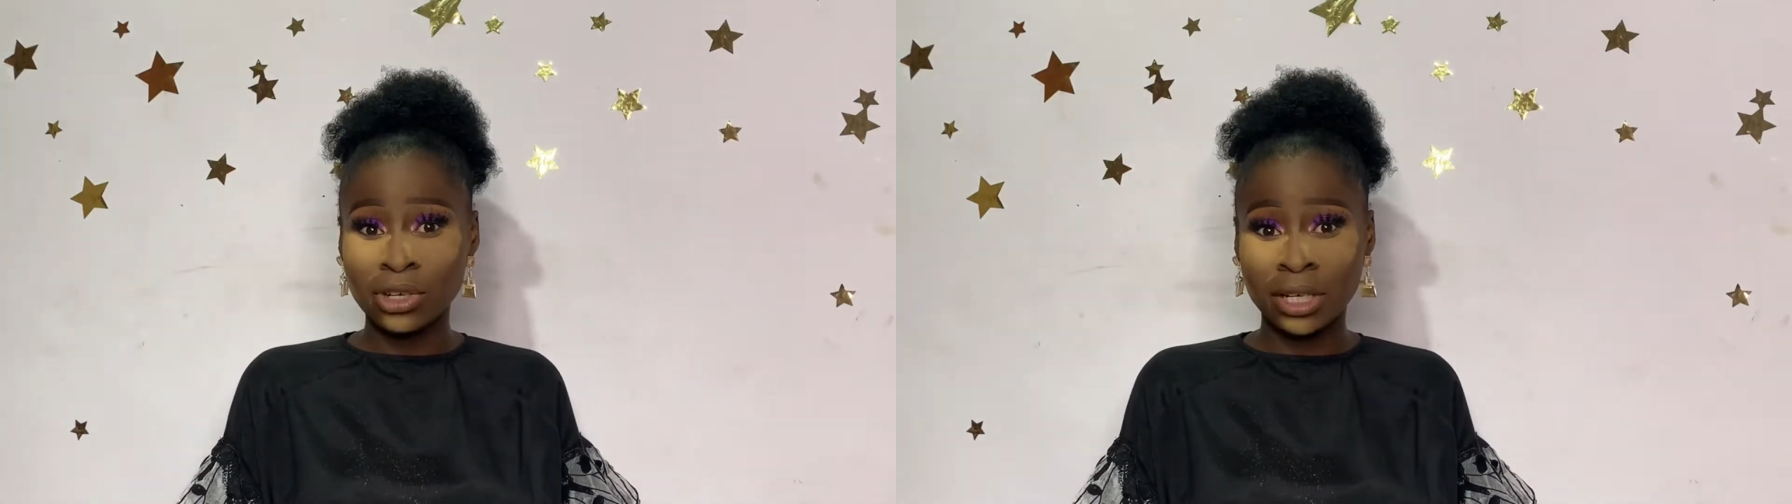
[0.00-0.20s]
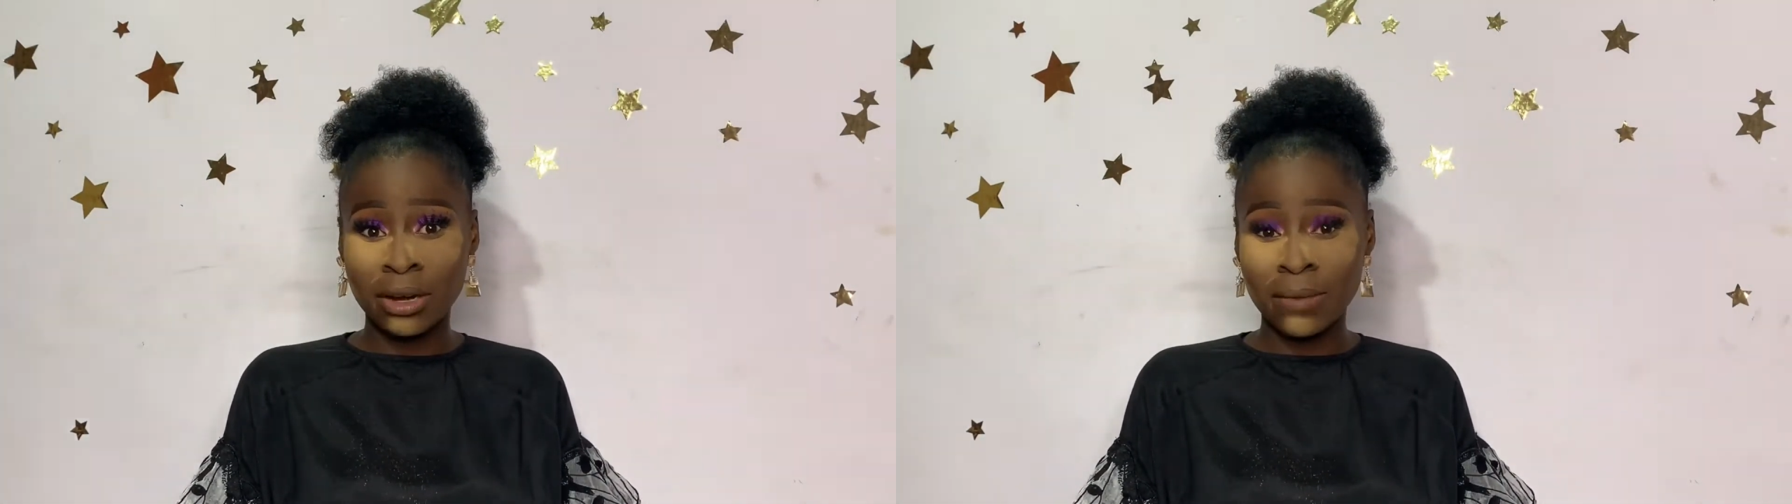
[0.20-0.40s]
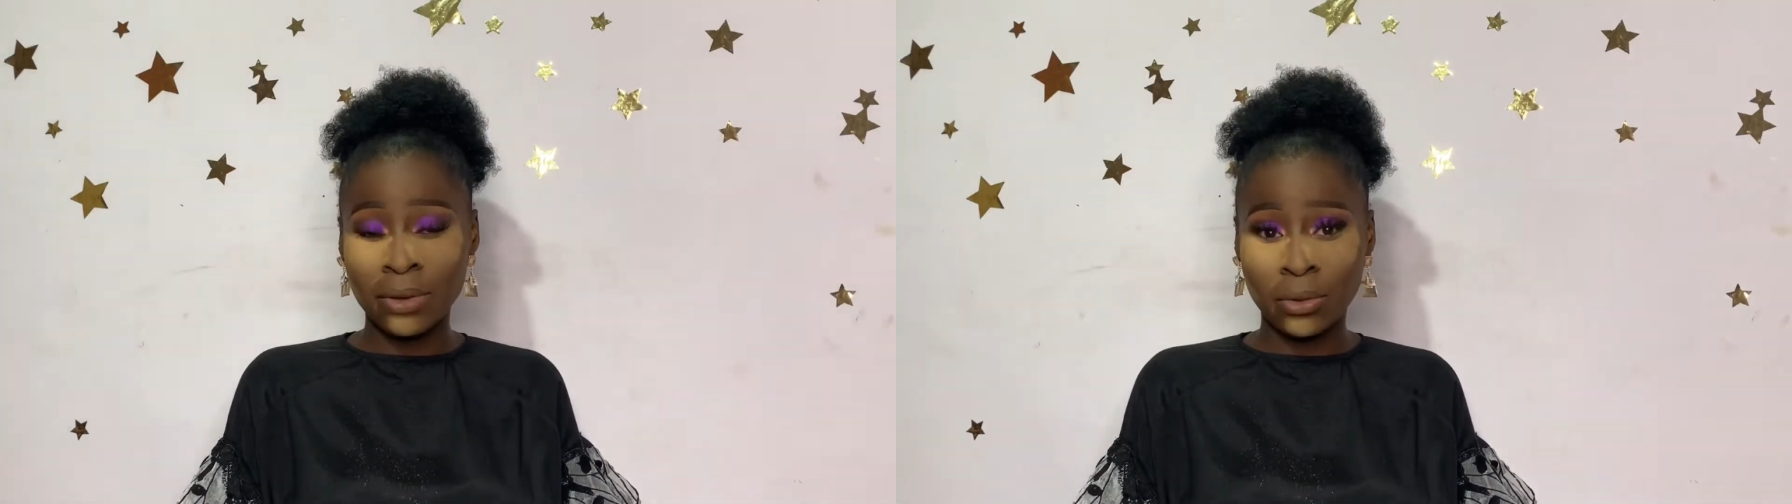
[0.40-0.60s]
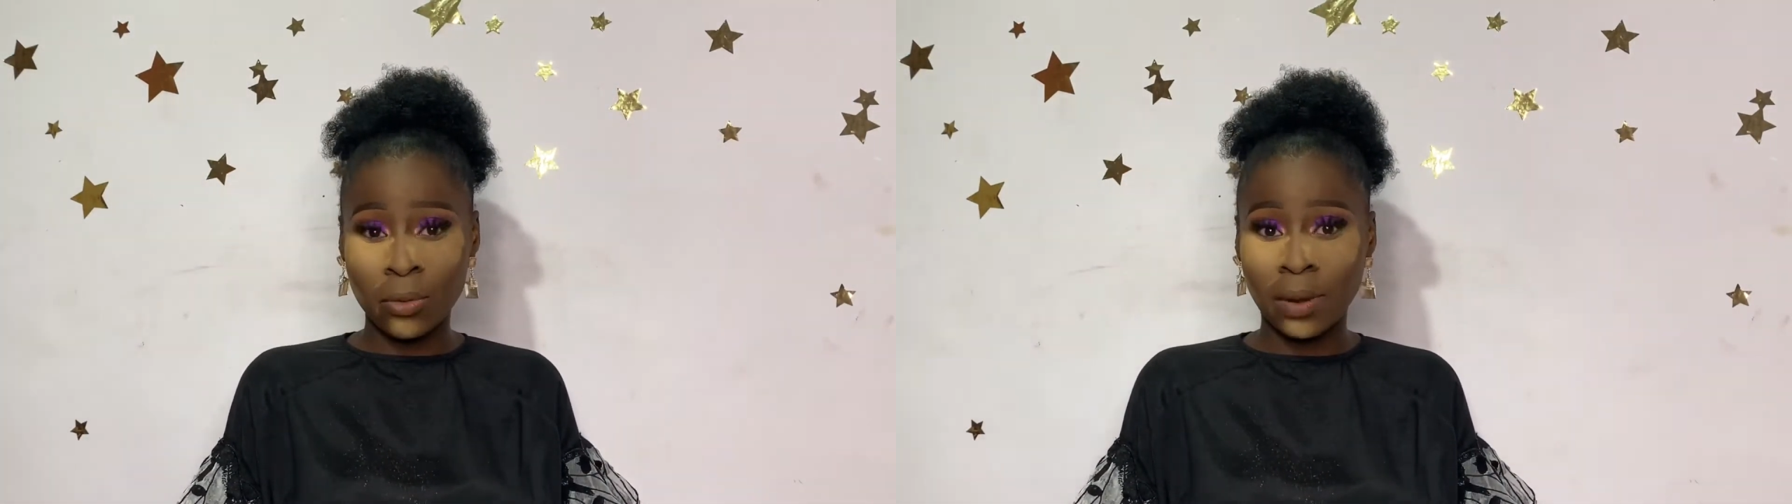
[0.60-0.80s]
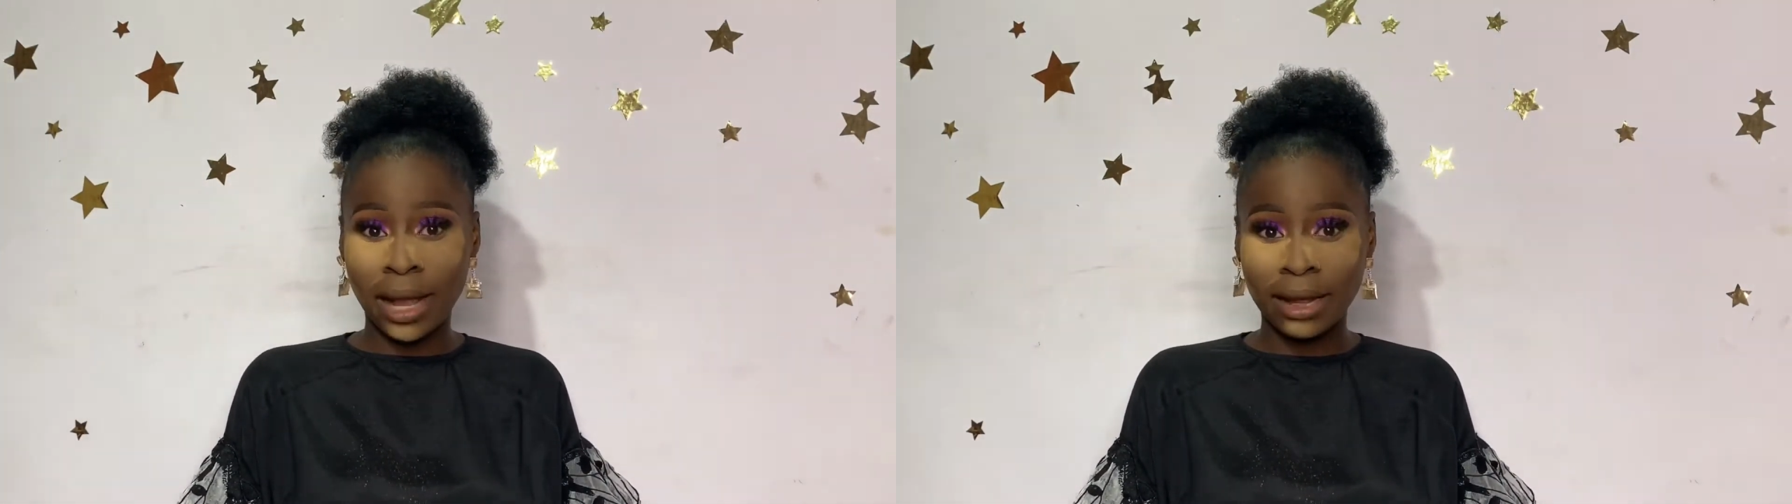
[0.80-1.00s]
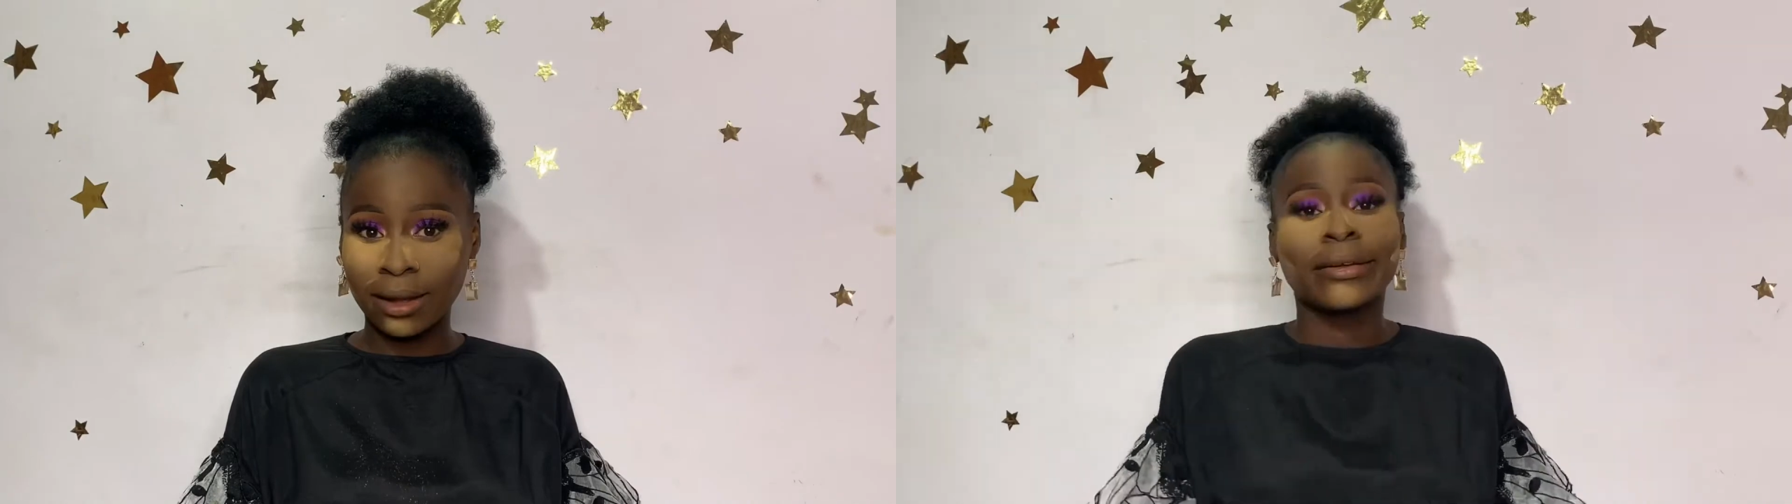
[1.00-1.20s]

around makeup like